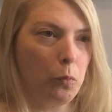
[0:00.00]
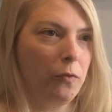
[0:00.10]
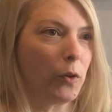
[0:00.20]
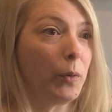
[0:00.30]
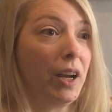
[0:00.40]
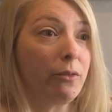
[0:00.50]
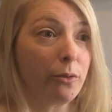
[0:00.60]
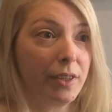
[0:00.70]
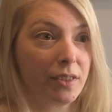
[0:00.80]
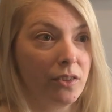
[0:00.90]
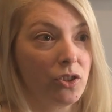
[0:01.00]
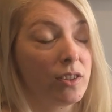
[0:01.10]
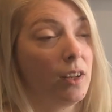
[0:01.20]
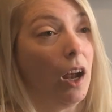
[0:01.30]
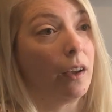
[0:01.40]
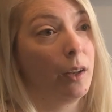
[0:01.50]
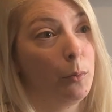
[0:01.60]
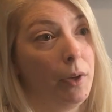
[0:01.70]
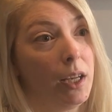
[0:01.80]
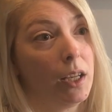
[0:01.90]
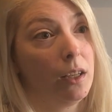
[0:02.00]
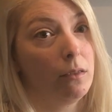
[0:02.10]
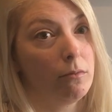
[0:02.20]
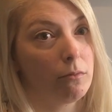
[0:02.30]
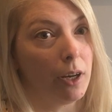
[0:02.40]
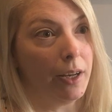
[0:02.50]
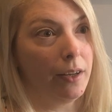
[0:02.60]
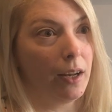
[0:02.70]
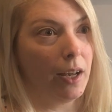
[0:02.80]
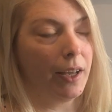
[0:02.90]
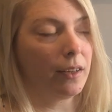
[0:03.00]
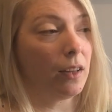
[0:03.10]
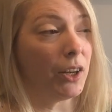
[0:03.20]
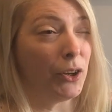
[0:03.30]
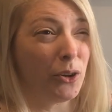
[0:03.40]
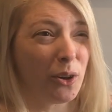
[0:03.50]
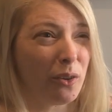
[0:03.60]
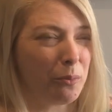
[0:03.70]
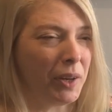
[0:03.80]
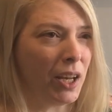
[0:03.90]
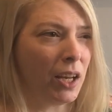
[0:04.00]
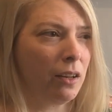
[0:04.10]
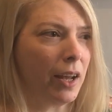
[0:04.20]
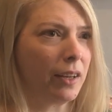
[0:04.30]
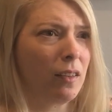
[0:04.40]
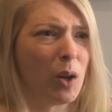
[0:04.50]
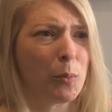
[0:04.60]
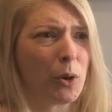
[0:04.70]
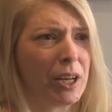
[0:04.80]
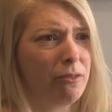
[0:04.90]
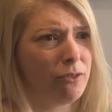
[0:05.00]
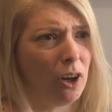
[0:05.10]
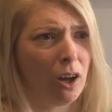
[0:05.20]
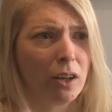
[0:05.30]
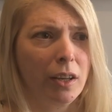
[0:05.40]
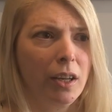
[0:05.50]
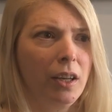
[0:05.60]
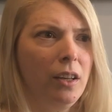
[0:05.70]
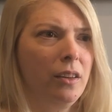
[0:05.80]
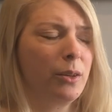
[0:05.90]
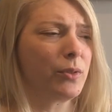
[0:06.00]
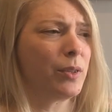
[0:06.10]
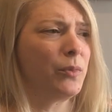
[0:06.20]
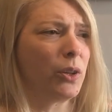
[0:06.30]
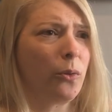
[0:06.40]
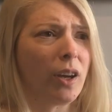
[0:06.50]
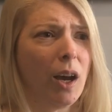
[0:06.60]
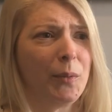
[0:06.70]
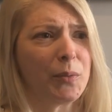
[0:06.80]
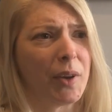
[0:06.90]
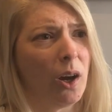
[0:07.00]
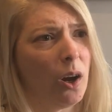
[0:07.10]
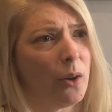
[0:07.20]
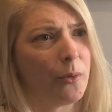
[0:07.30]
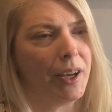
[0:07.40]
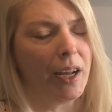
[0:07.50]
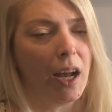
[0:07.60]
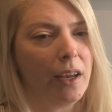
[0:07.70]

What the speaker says: for whatever reason, just not going to make it, right? I had a lot of nerve pain. I had a lot of brain fog. There was something going on with my heart rate.